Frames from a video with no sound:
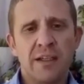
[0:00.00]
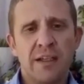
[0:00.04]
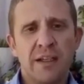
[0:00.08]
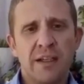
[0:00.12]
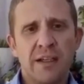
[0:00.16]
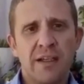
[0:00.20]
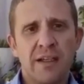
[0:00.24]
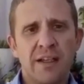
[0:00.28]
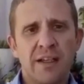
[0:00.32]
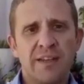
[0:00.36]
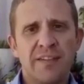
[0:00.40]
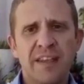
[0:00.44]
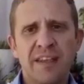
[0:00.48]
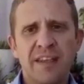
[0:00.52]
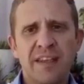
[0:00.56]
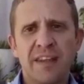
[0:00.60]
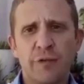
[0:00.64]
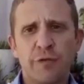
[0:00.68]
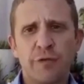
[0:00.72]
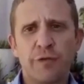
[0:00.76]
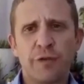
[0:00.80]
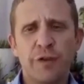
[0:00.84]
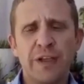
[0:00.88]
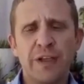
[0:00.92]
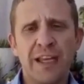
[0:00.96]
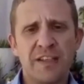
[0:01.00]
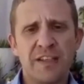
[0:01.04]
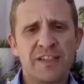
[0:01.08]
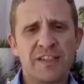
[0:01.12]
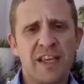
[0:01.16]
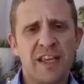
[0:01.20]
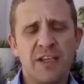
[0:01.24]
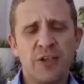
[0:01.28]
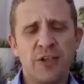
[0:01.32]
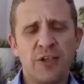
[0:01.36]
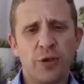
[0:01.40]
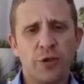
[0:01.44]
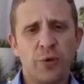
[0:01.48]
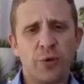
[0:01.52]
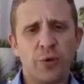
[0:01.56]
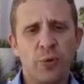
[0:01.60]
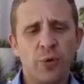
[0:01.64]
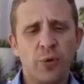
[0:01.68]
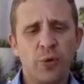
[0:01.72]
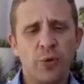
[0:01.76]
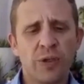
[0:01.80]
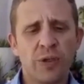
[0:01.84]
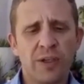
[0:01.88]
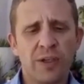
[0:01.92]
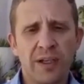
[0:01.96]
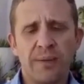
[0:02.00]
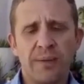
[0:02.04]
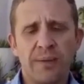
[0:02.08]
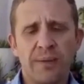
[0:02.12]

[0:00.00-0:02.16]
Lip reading: I think they're freesa.org.